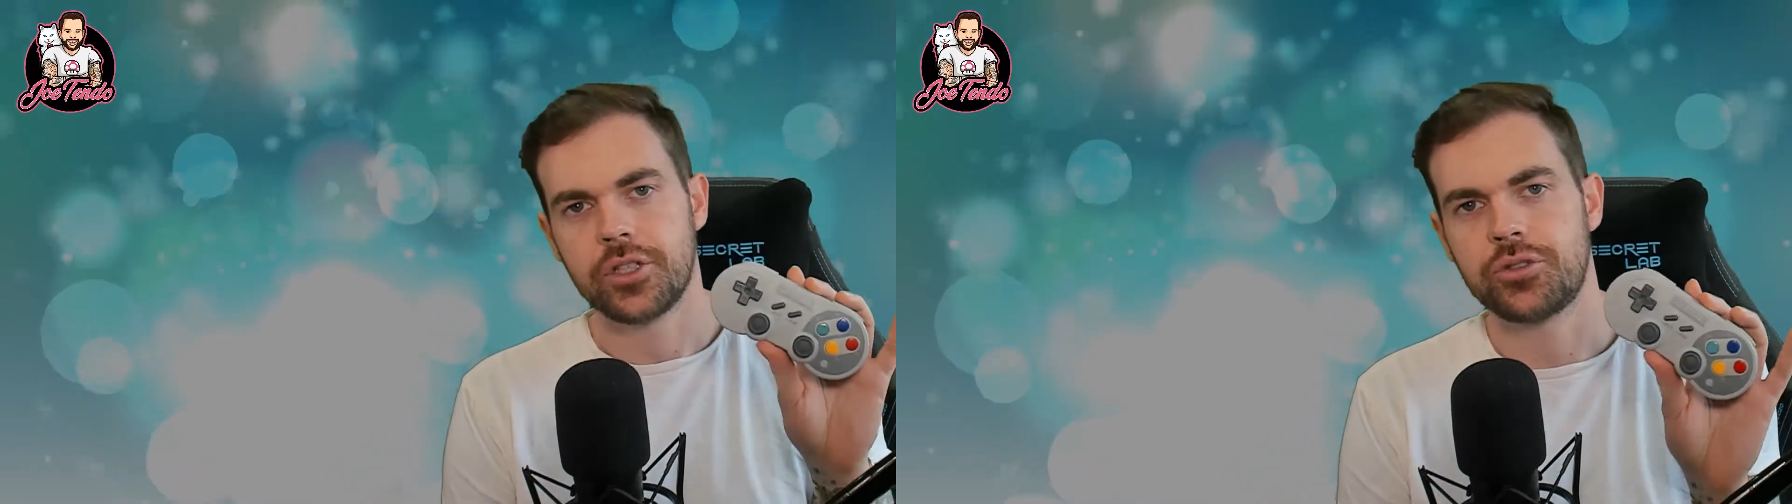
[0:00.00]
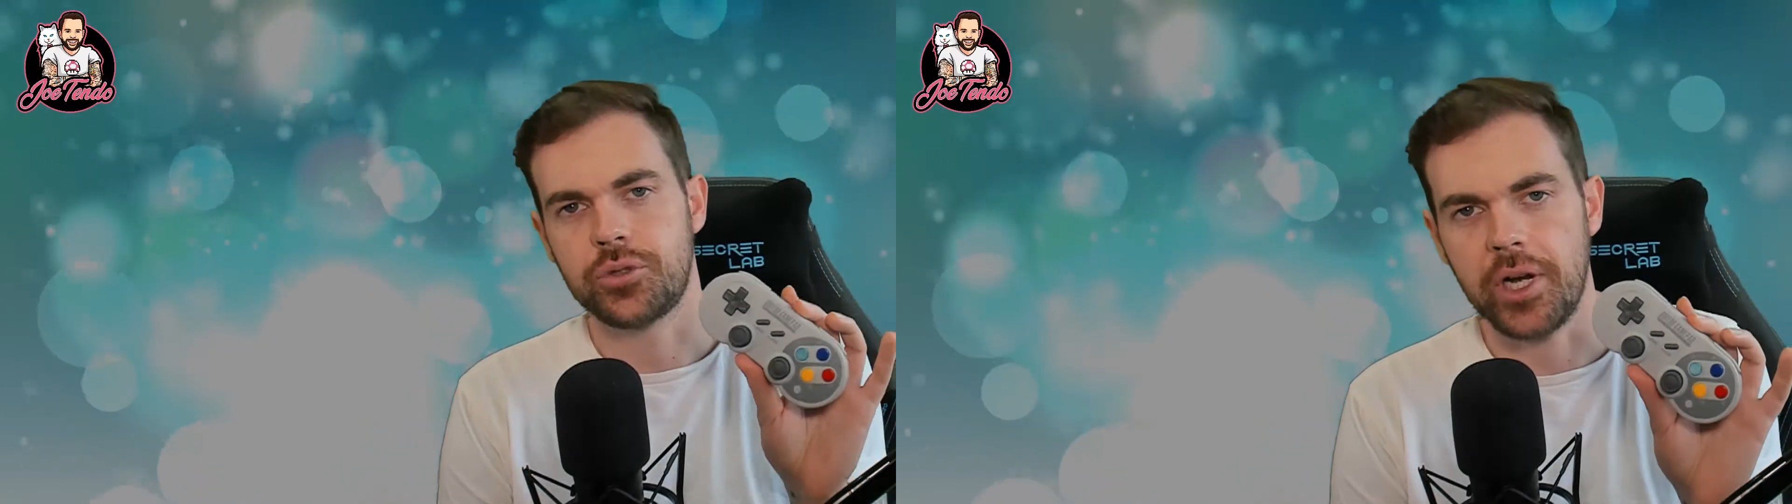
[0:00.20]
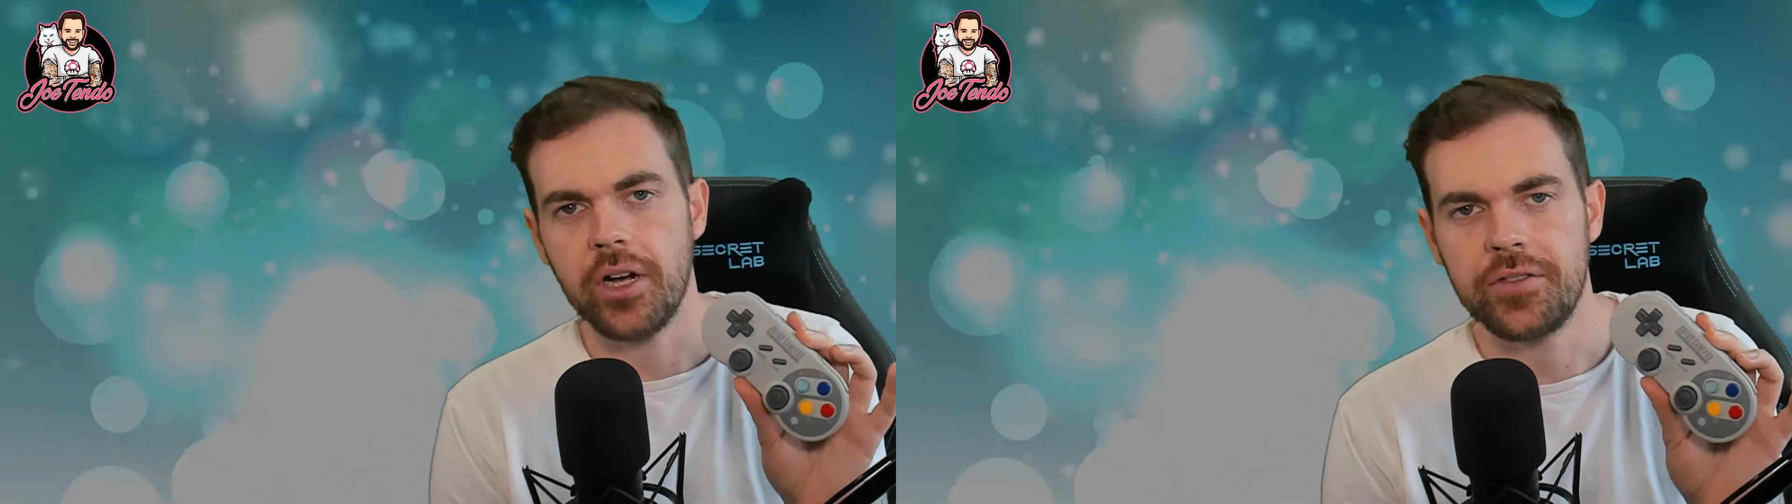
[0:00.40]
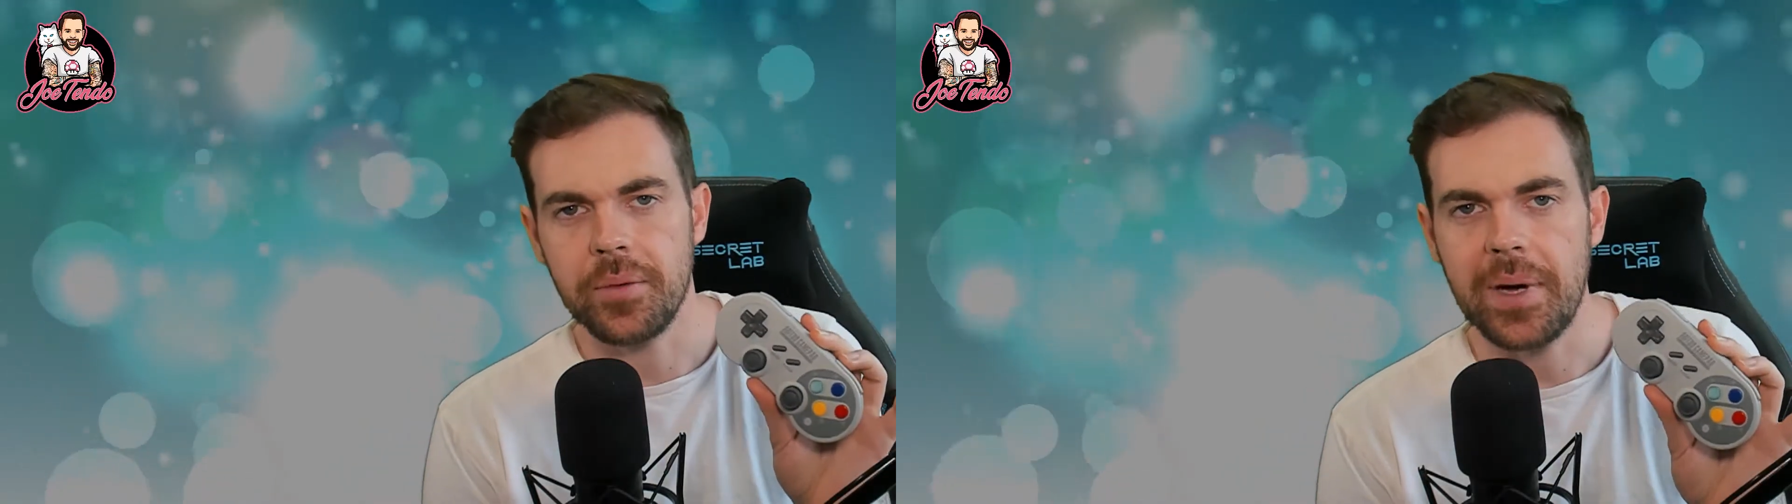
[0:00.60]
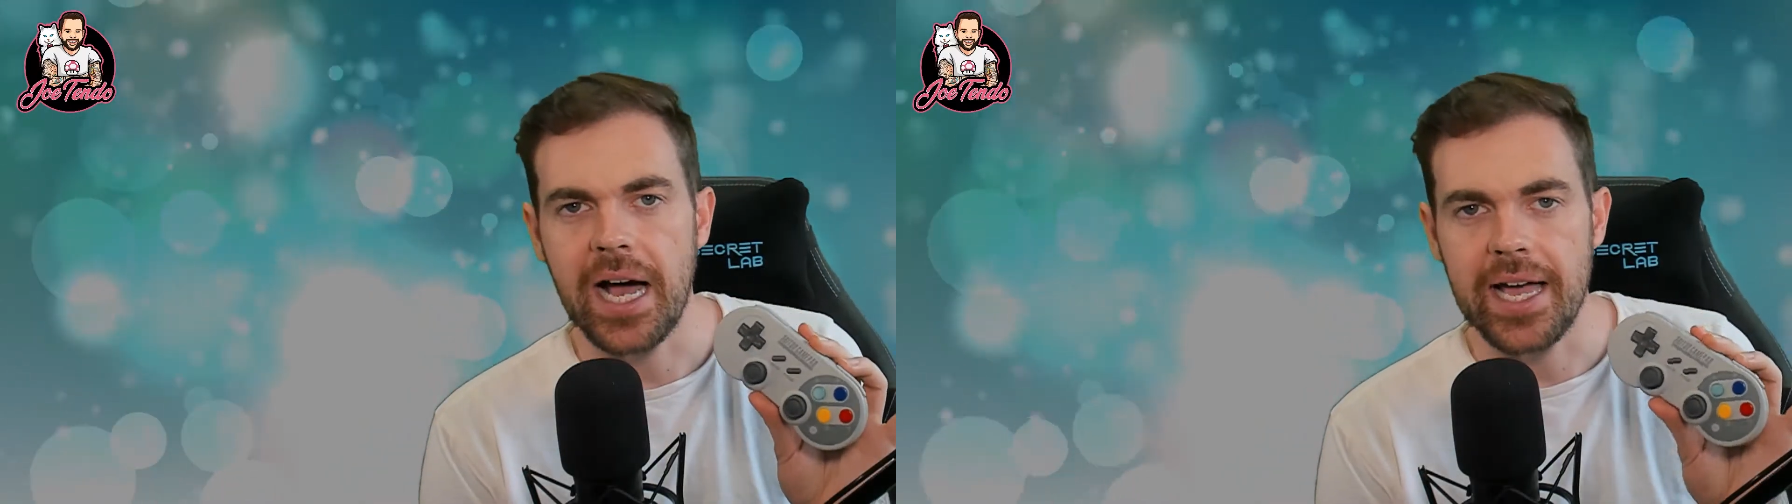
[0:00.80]
So straight off
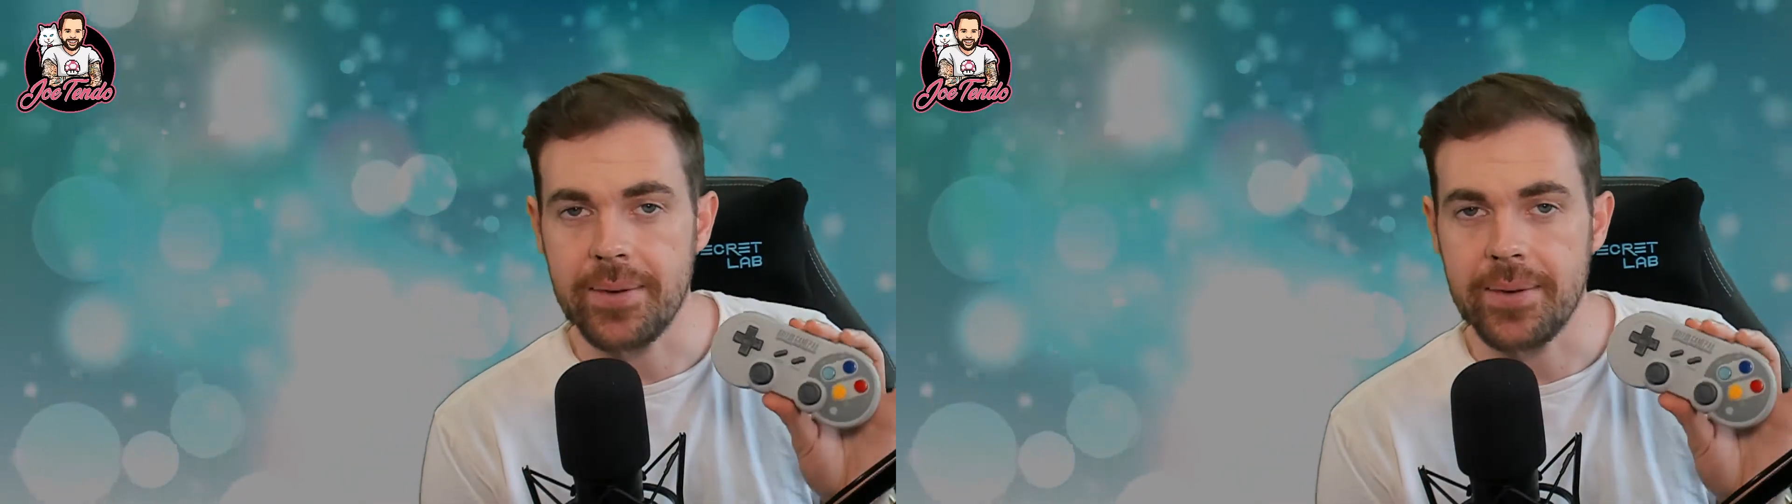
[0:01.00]
the bat,